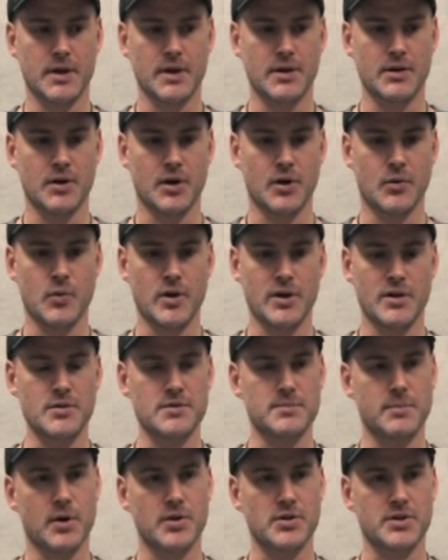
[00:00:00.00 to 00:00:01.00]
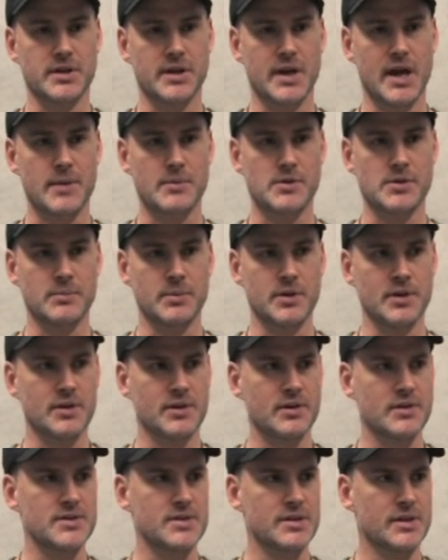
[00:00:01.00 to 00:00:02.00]
you know, we use motion capture
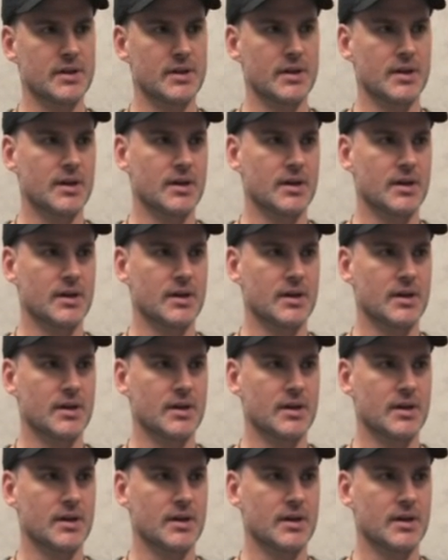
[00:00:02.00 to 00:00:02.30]
because